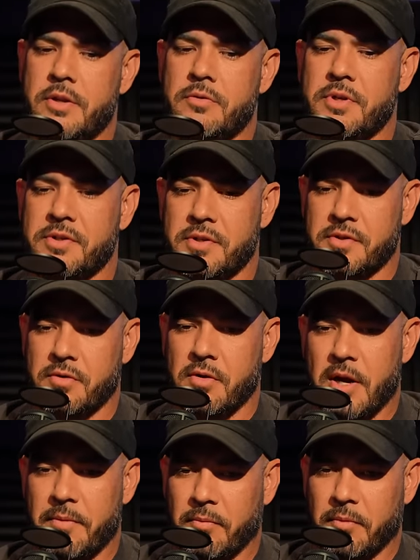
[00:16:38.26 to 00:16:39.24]
you just
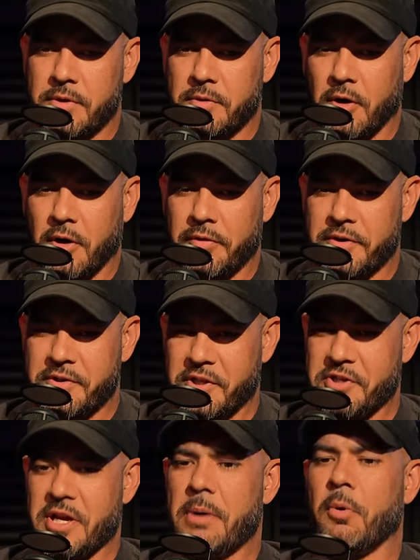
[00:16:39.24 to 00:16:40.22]
described what you called the,
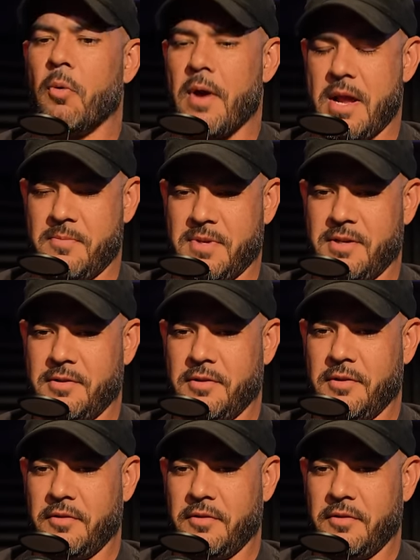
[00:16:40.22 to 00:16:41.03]
the double whammy.